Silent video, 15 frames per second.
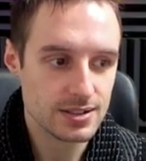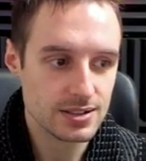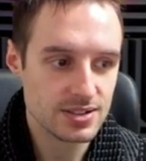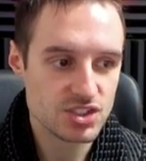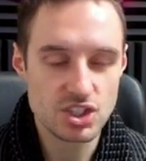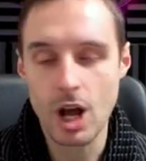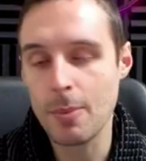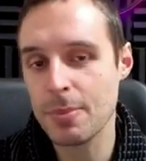
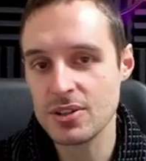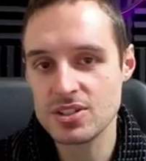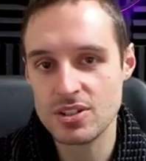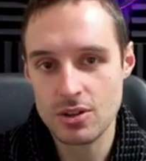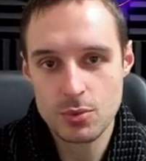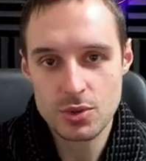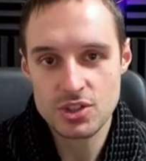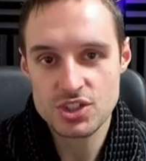stop us,
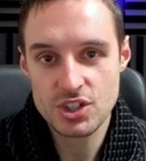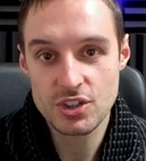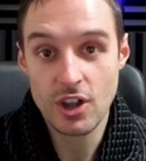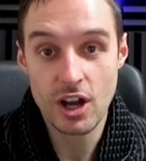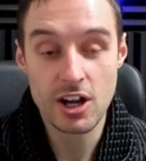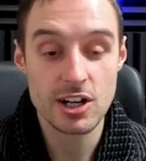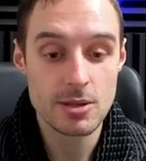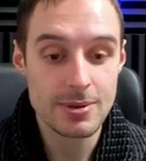or we're still
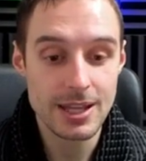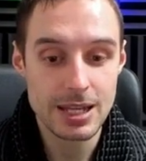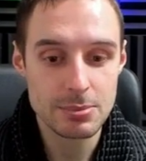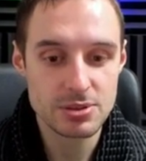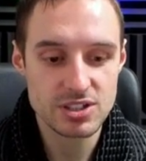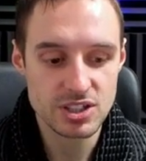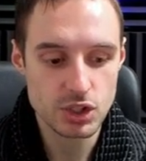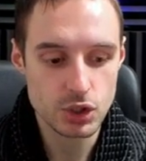not going to be
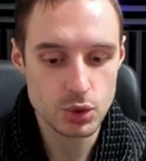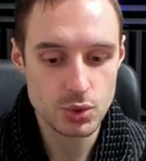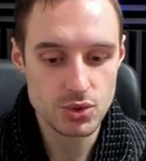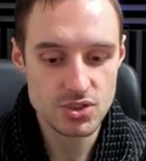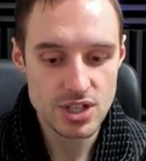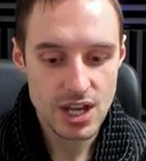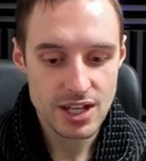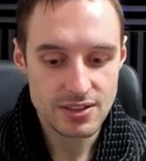able to
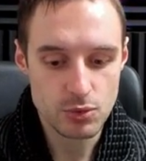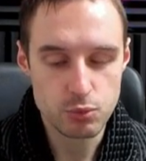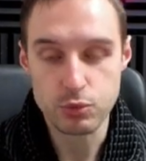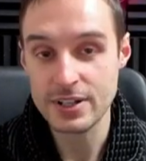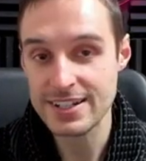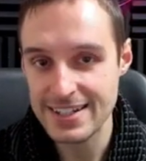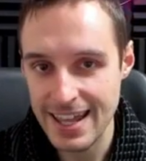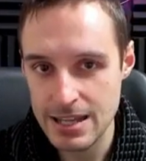use the
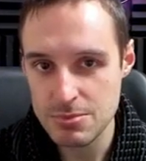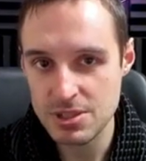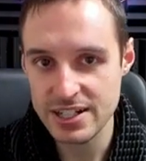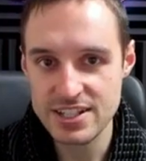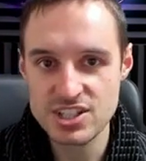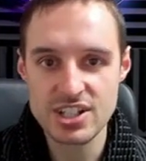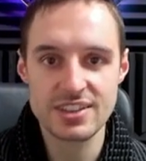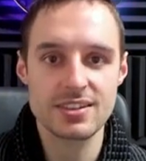rename
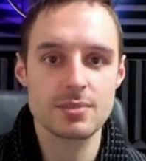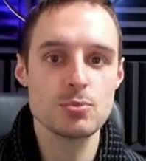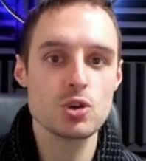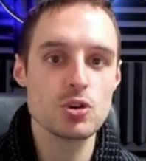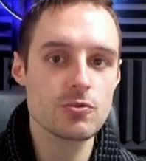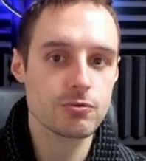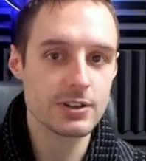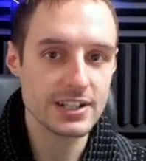glitch and the
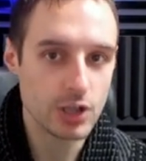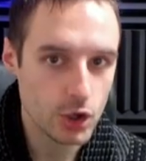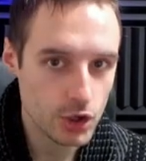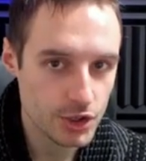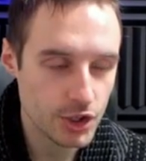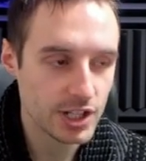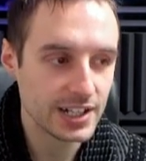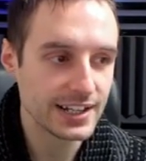move
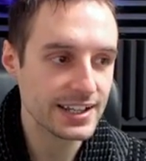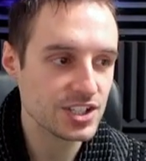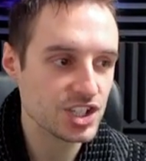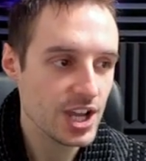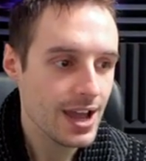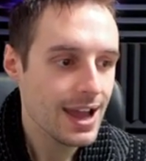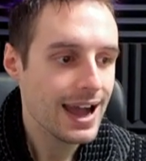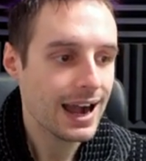relearner
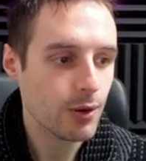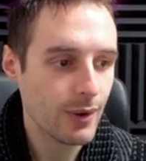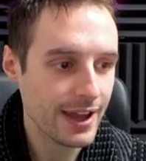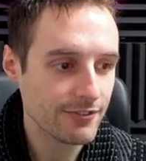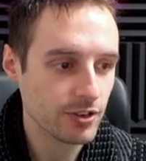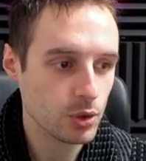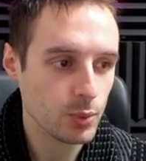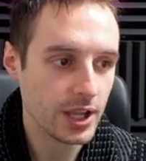glitch.
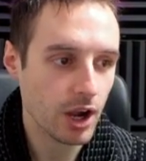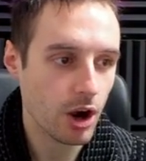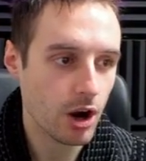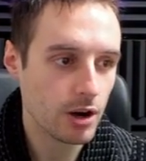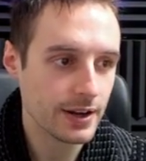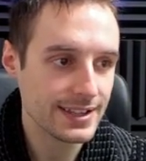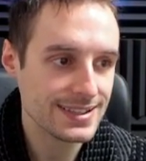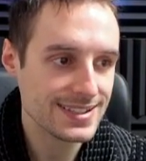However, we
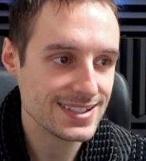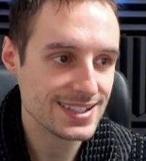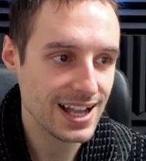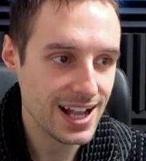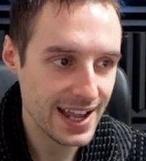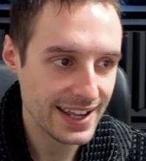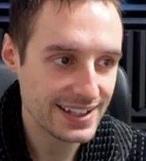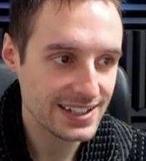are
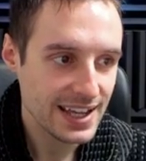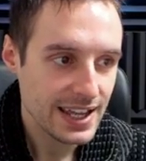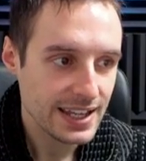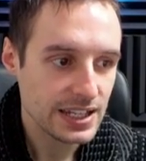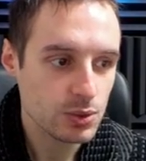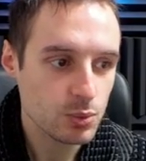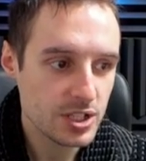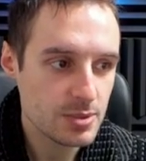inside,
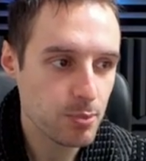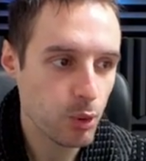in which